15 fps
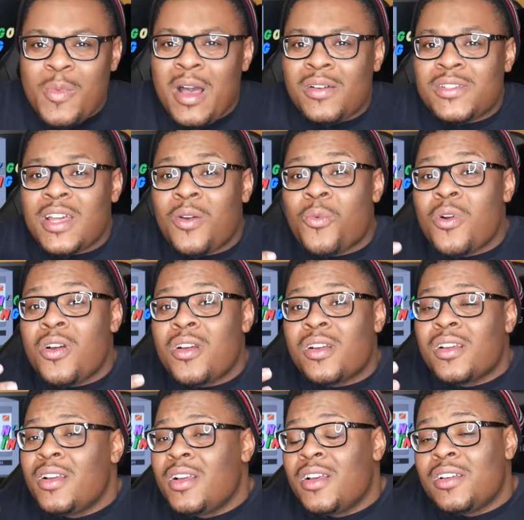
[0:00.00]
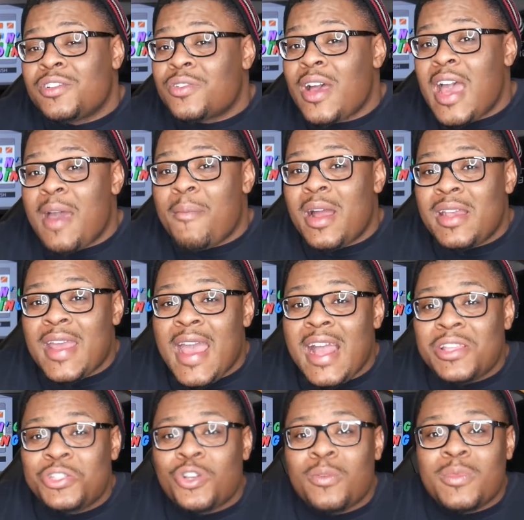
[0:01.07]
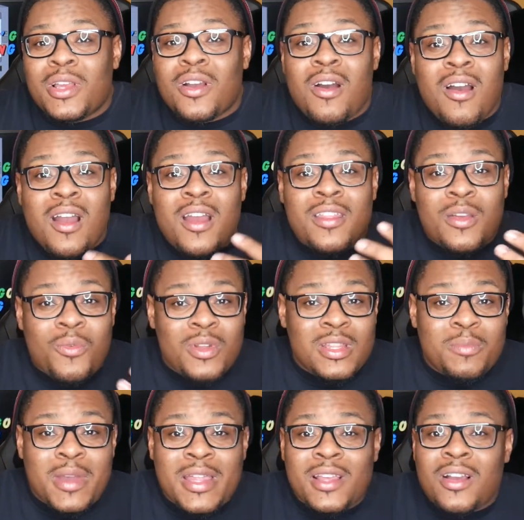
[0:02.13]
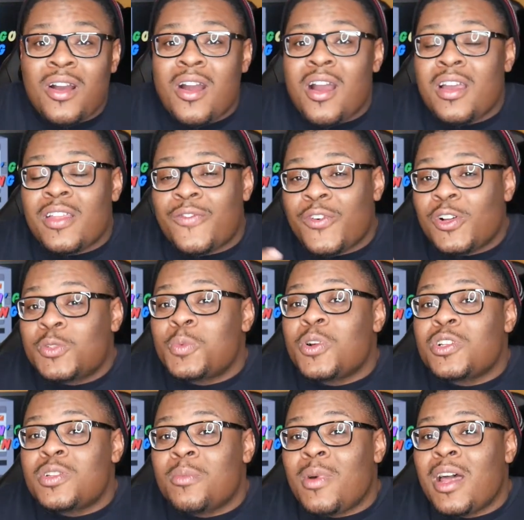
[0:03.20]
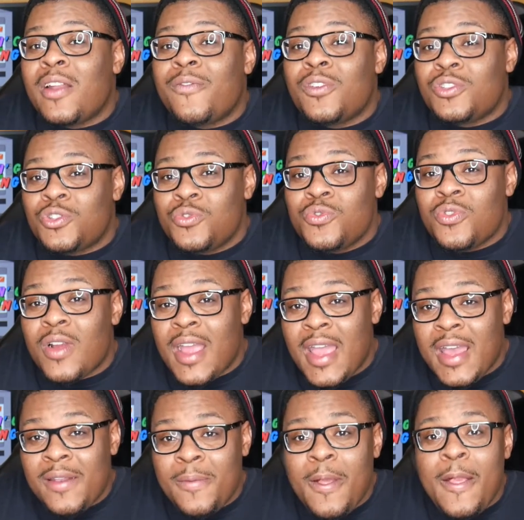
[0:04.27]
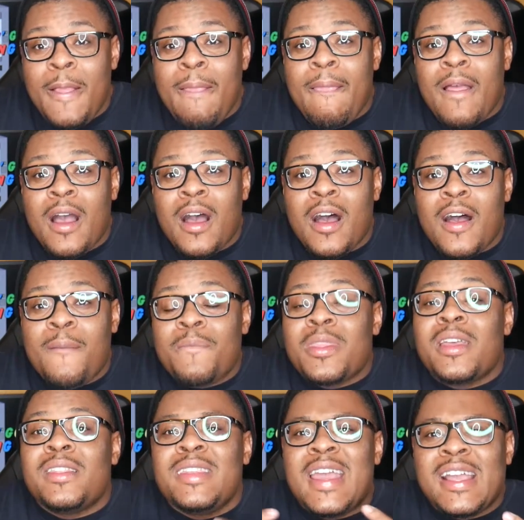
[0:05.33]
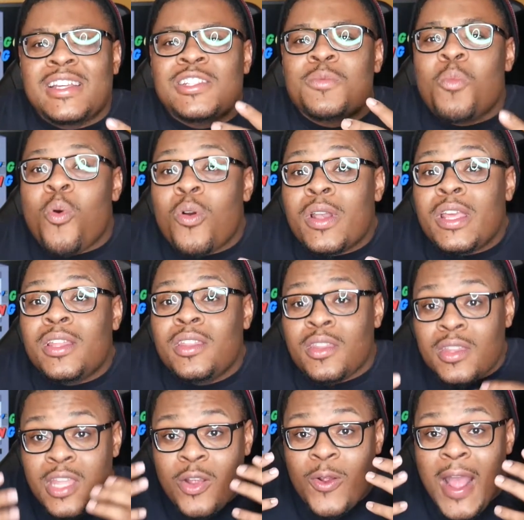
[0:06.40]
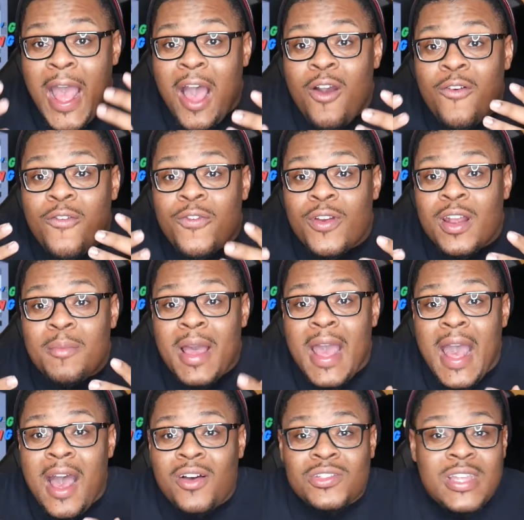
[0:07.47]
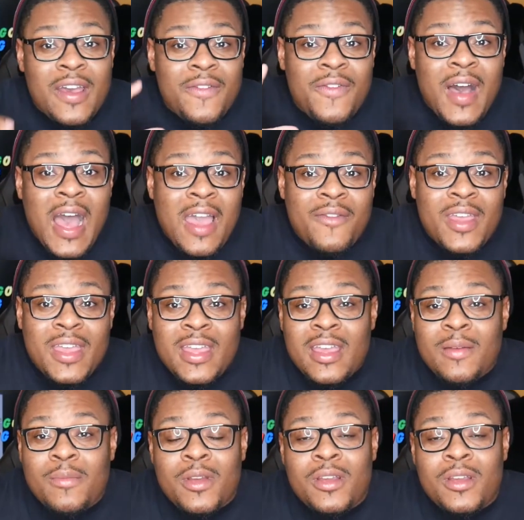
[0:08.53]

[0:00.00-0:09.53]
I was at work, so I had my dad show them the car. They wanted to buy the car. The first person bought it for $2 grand. The next morning, they were out front of my house at 5 a.m.